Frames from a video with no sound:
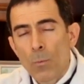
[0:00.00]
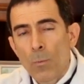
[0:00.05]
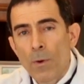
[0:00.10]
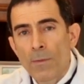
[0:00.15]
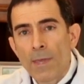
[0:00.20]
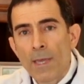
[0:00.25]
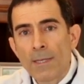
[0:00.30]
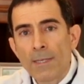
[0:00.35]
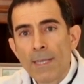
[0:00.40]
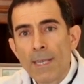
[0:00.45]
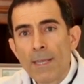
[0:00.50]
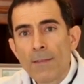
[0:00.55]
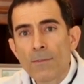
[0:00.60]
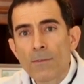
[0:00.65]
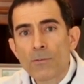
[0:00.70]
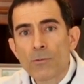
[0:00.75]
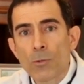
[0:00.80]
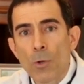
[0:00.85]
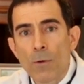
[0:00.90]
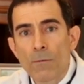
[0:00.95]
when they need
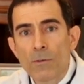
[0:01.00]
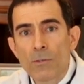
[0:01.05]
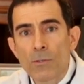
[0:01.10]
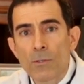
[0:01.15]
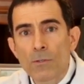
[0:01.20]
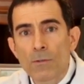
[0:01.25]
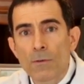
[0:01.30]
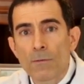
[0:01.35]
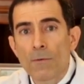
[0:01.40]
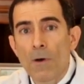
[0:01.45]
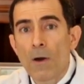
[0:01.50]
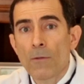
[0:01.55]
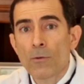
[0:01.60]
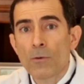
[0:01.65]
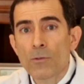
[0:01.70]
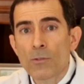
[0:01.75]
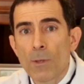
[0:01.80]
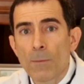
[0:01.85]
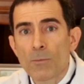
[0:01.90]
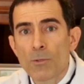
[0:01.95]
the services of
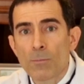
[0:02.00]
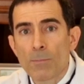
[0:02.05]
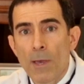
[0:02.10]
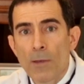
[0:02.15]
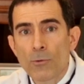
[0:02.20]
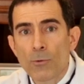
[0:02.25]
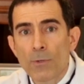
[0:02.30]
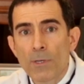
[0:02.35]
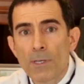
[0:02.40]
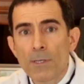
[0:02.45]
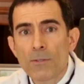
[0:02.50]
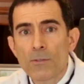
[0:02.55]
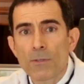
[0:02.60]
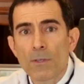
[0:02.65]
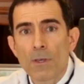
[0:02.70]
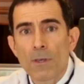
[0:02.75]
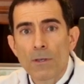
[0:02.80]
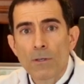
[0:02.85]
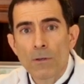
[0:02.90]
other subspecialties,